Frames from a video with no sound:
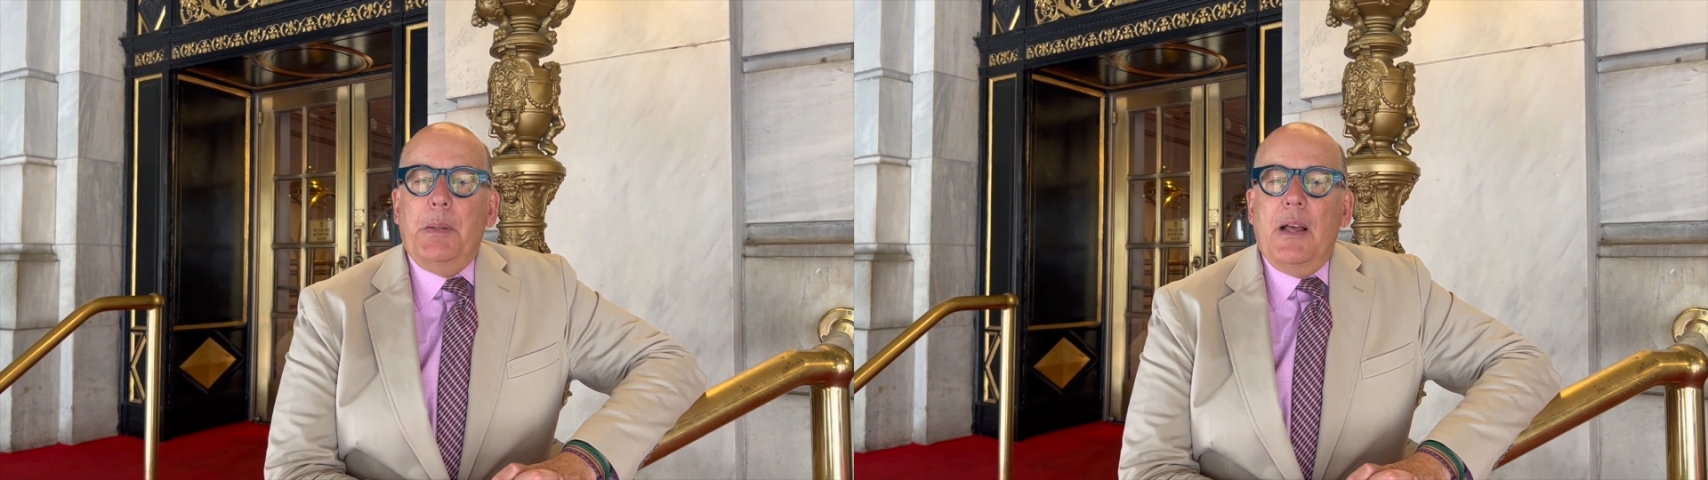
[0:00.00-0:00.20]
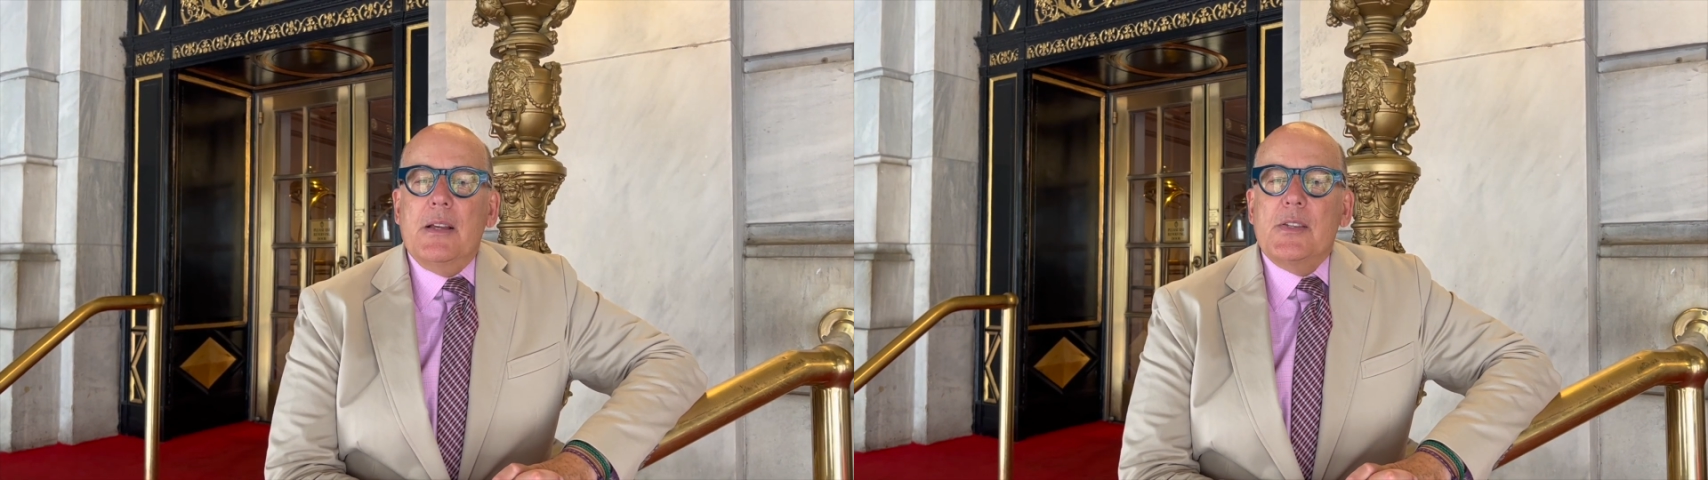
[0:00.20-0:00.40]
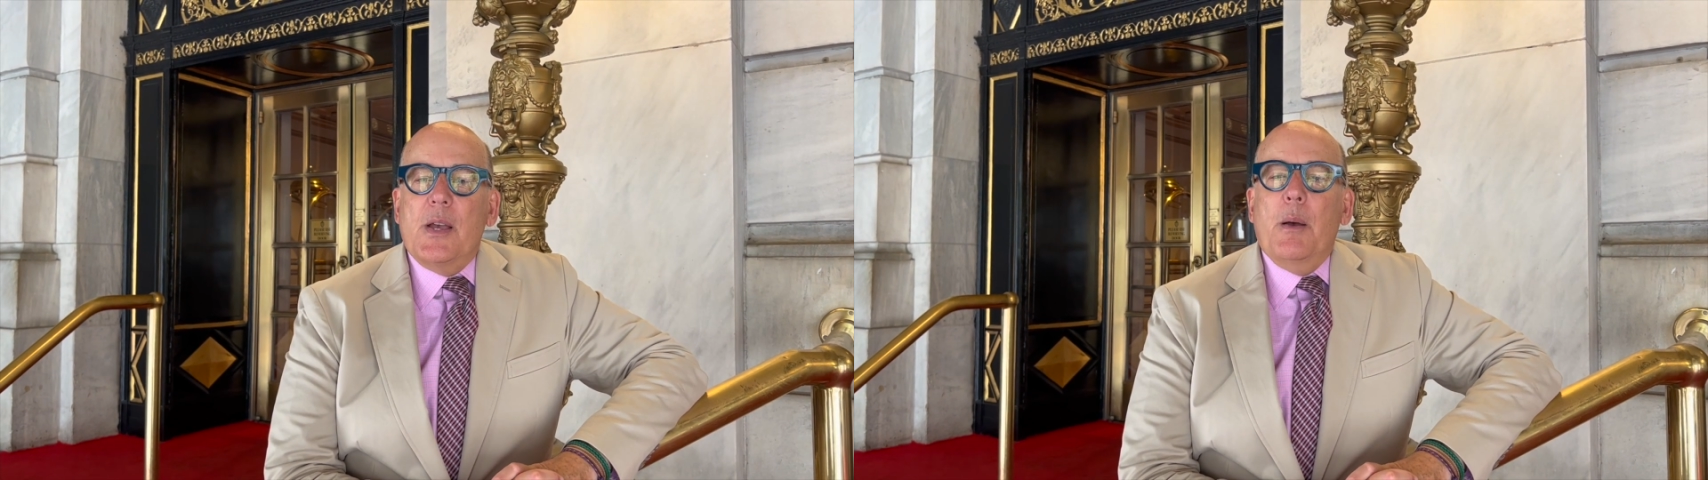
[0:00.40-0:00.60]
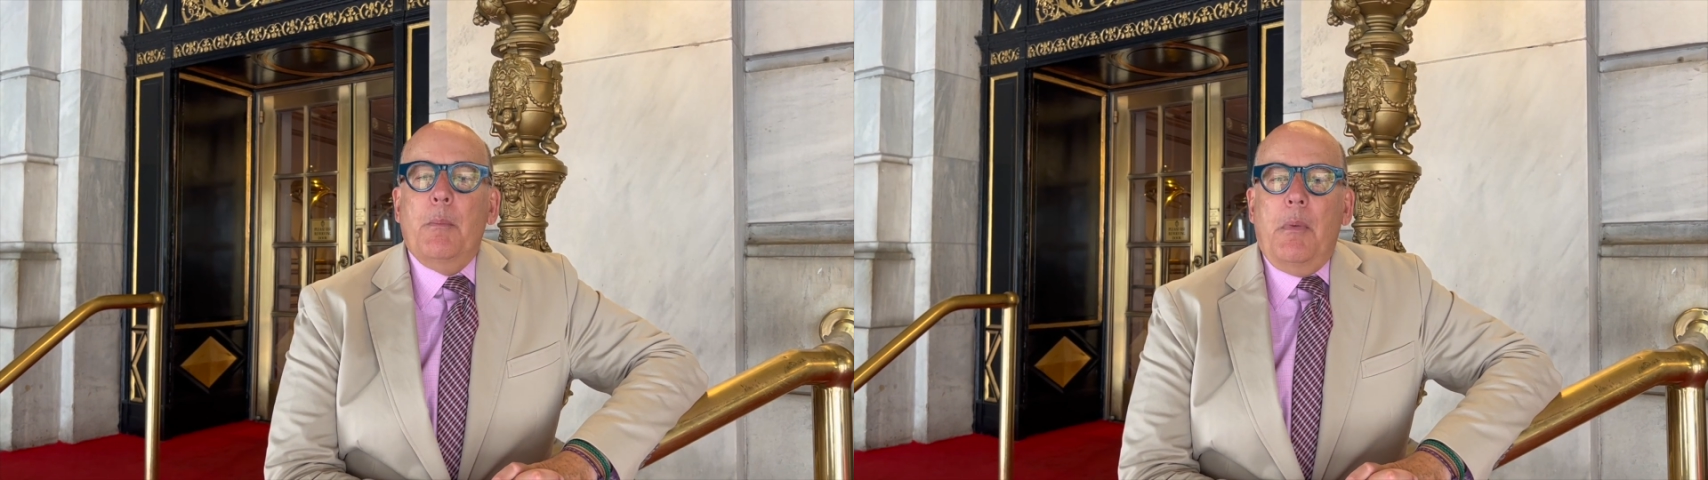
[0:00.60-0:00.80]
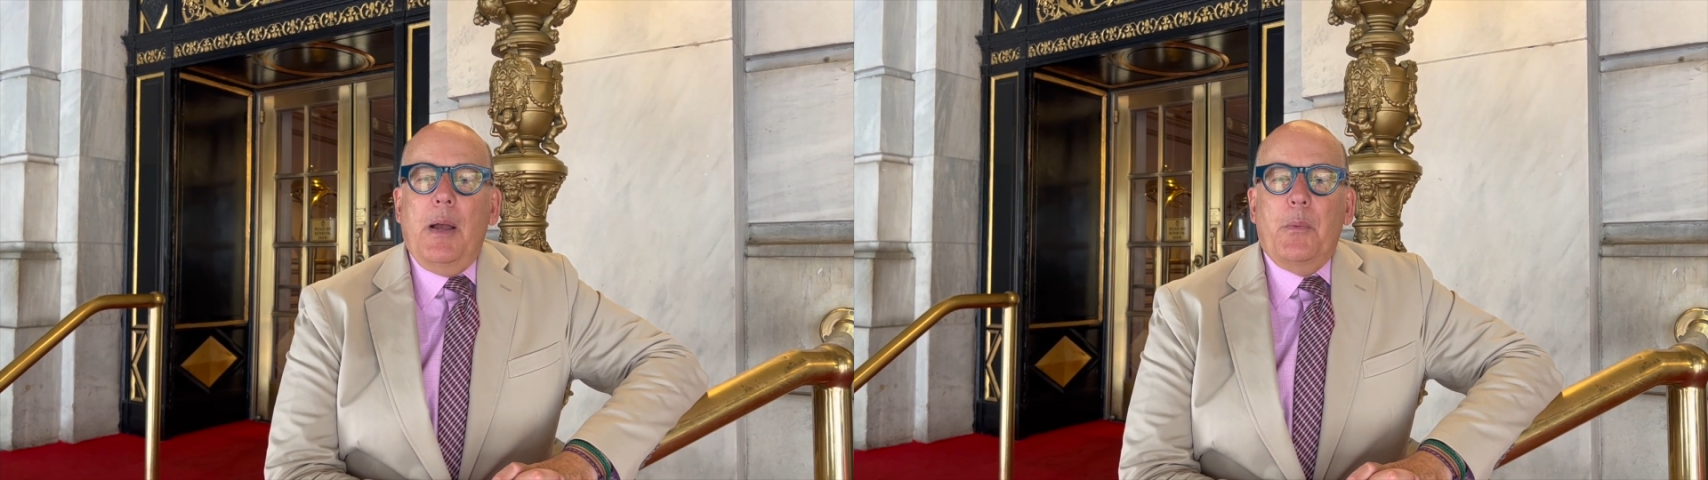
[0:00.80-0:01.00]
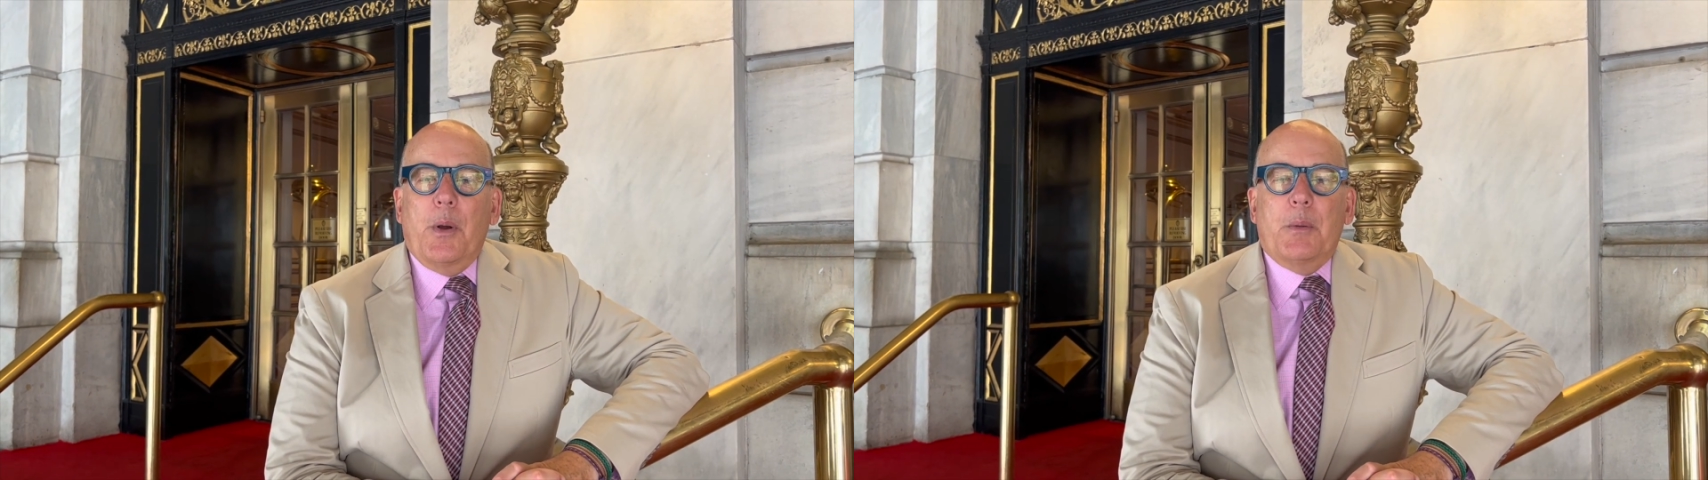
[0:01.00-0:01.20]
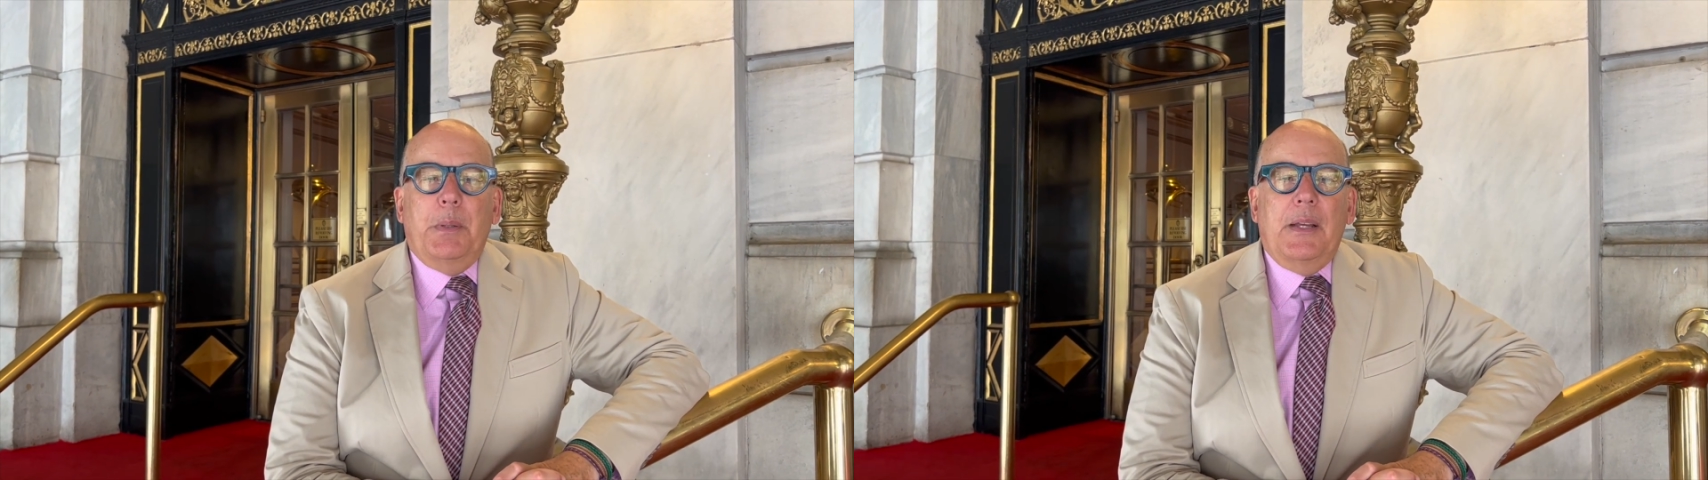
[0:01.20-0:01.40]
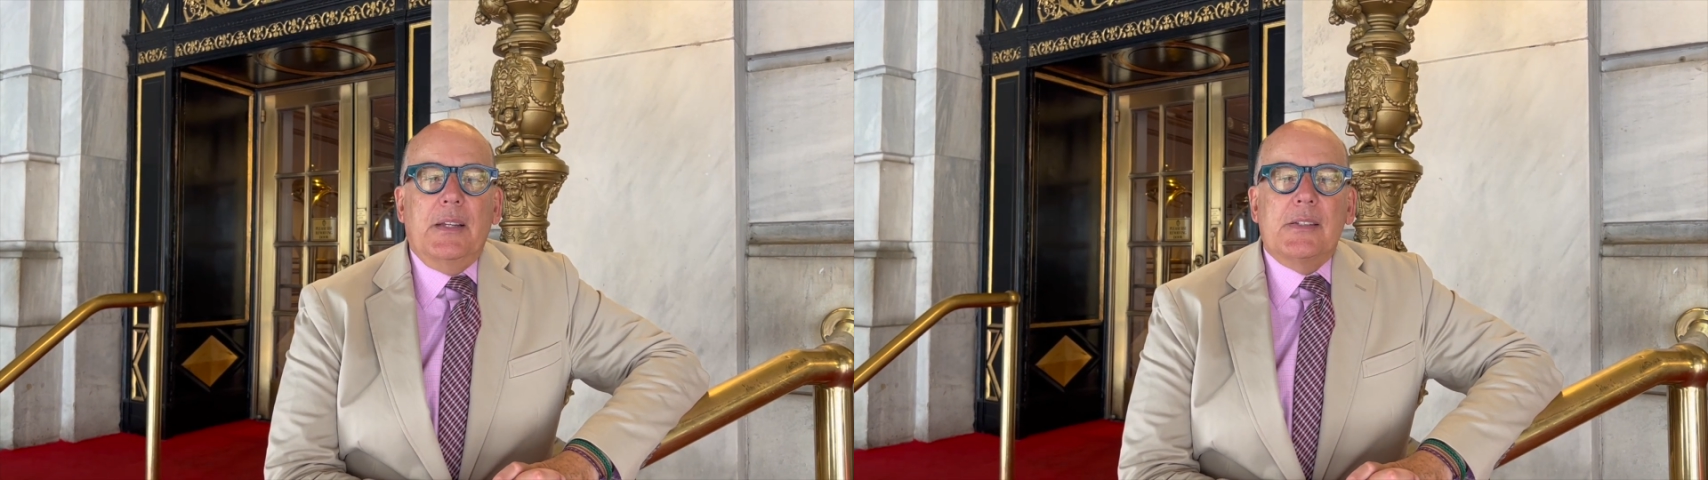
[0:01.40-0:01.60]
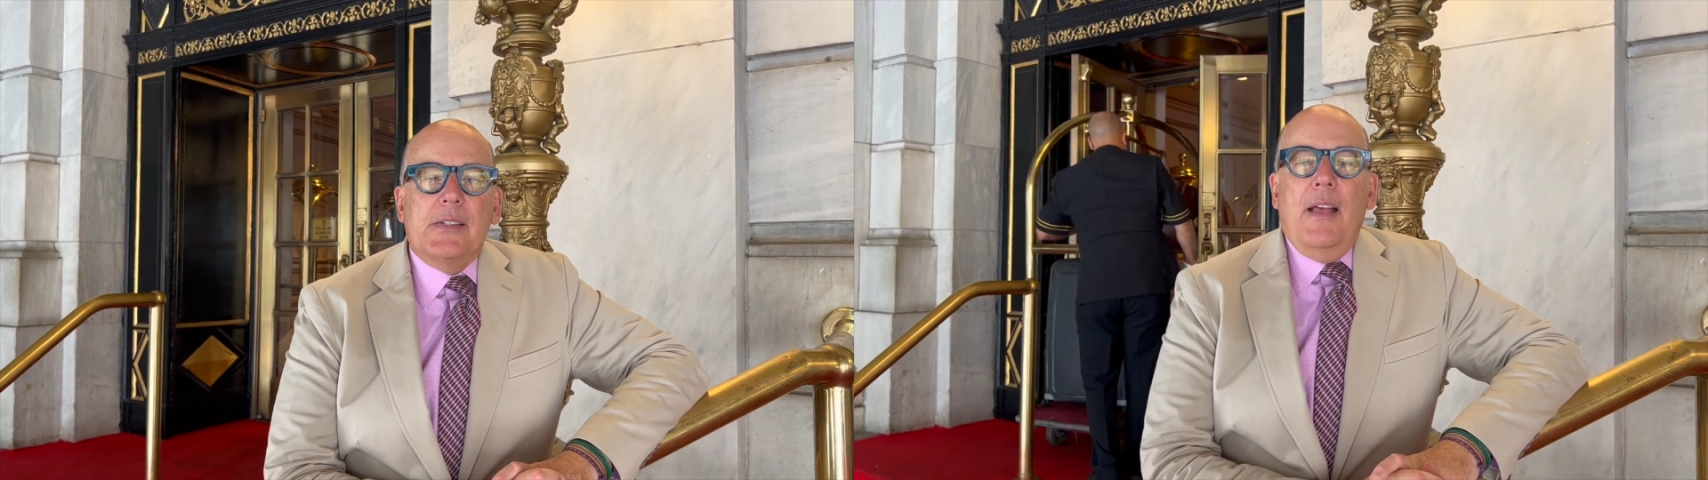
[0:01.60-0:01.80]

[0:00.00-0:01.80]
Plaza my workplace.